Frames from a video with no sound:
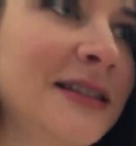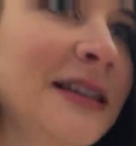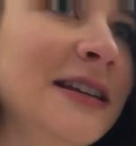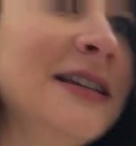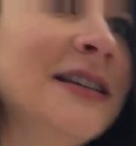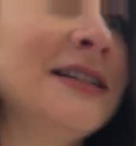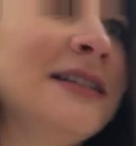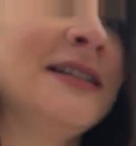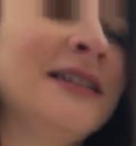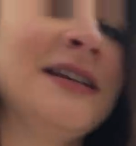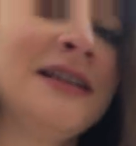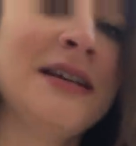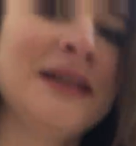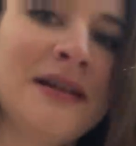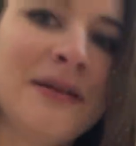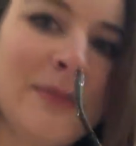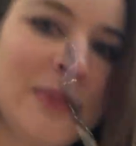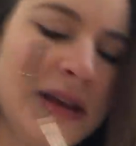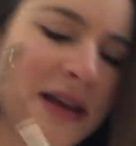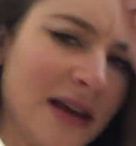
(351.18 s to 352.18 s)
see.
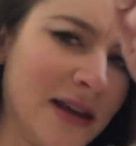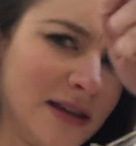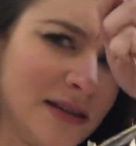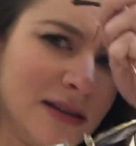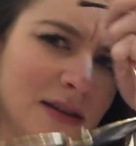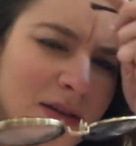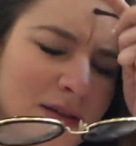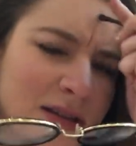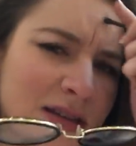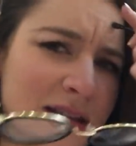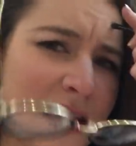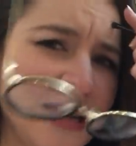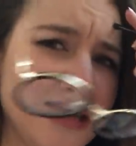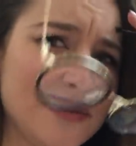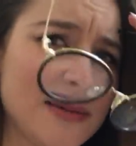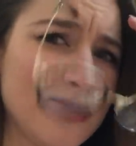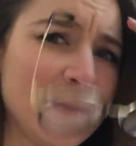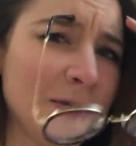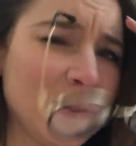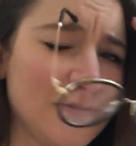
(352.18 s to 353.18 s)
But yeah, so today's
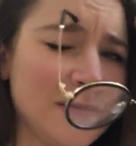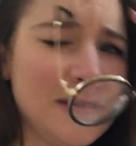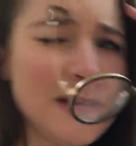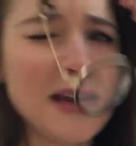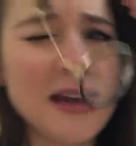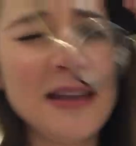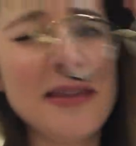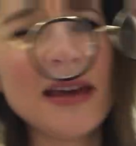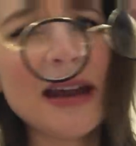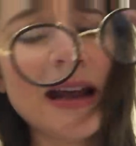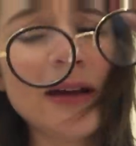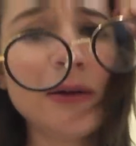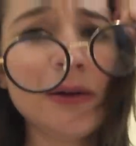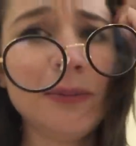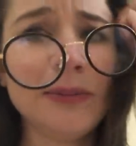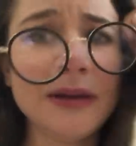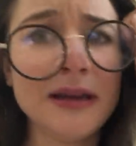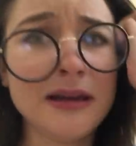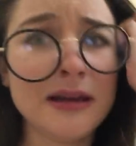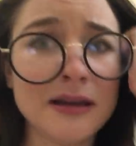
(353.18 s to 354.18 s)
my first day that I will
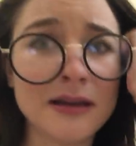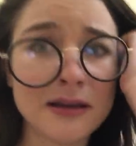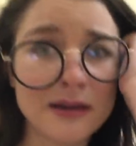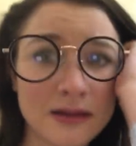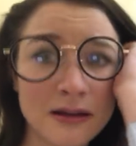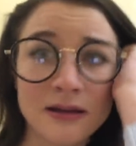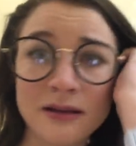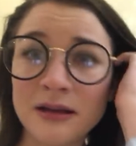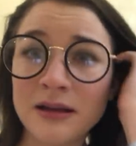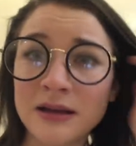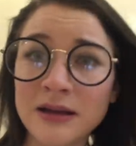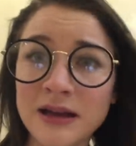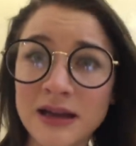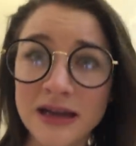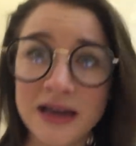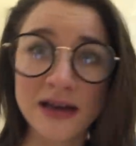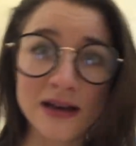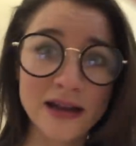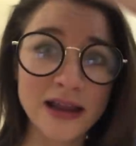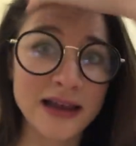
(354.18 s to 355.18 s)
be
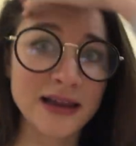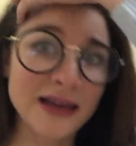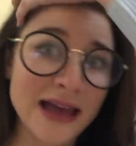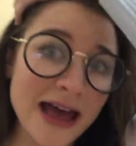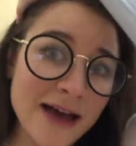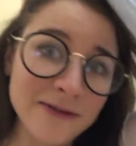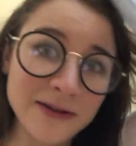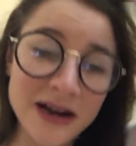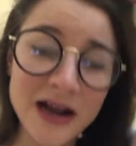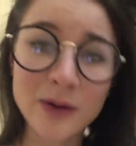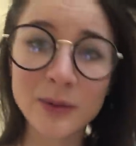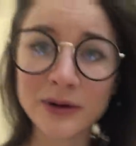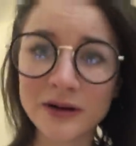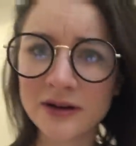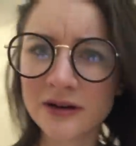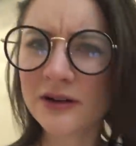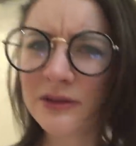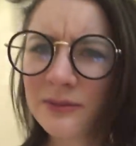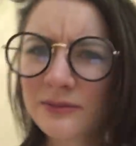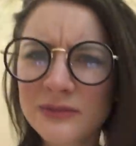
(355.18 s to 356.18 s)
in like half an
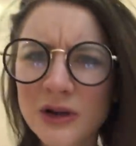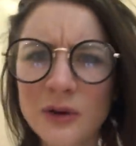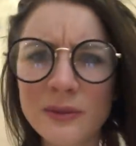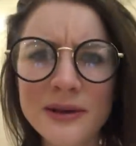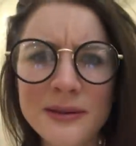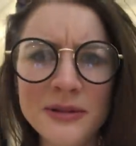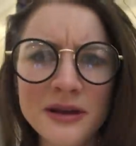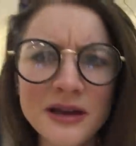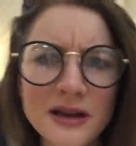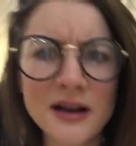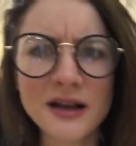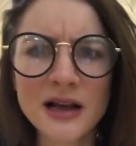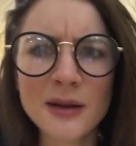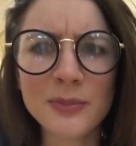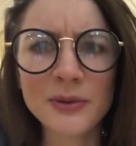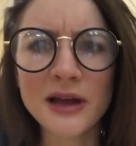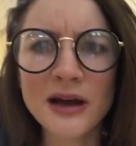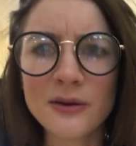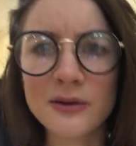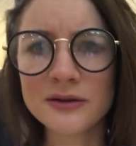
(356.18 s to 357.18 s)
hour, or no, maybe in a
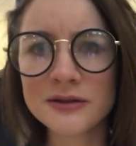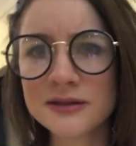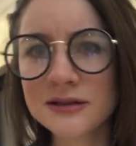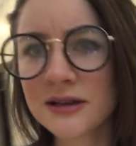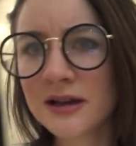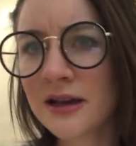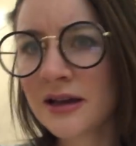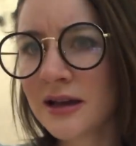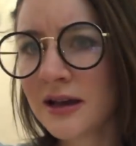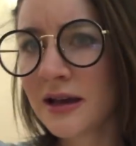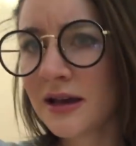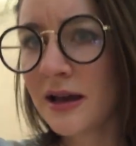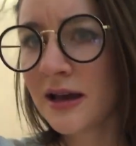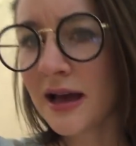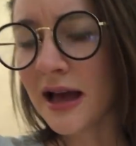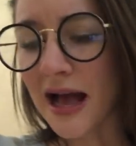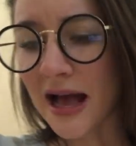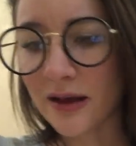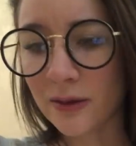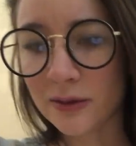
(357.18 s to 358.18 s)
couple hours,
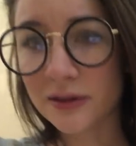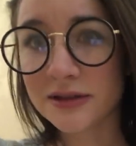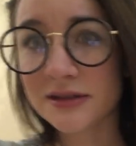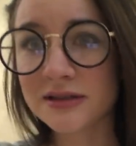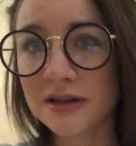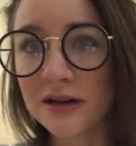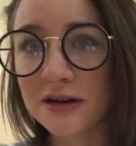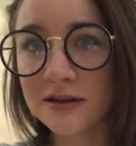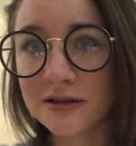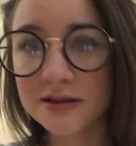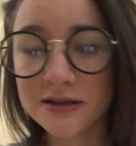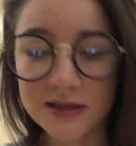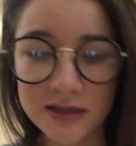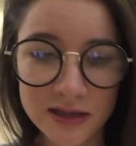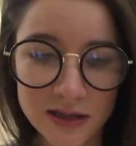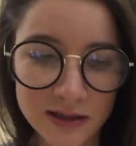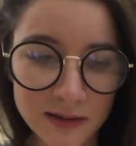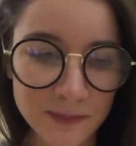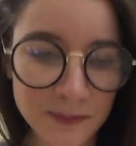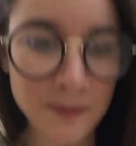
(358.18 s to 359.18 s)
I will start
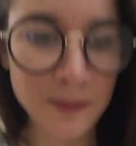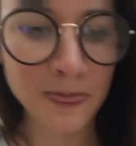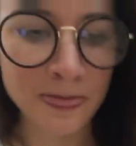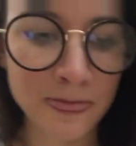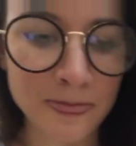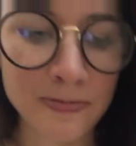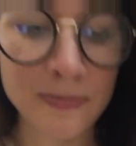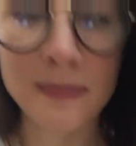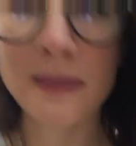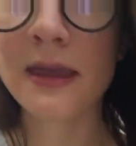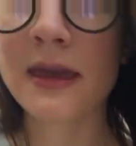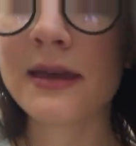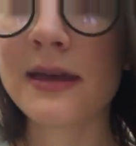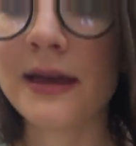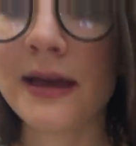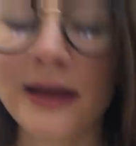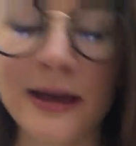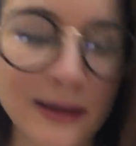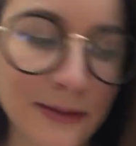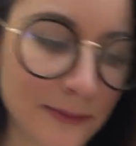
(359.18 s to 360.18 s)

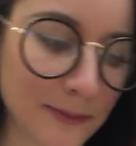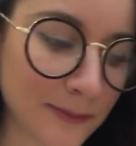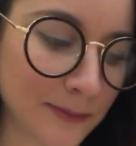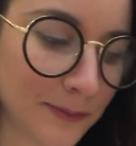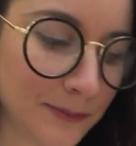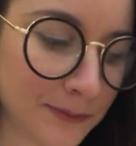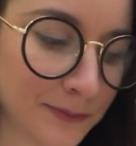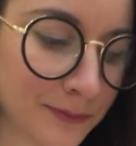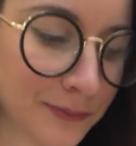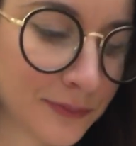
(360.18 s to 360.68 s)
to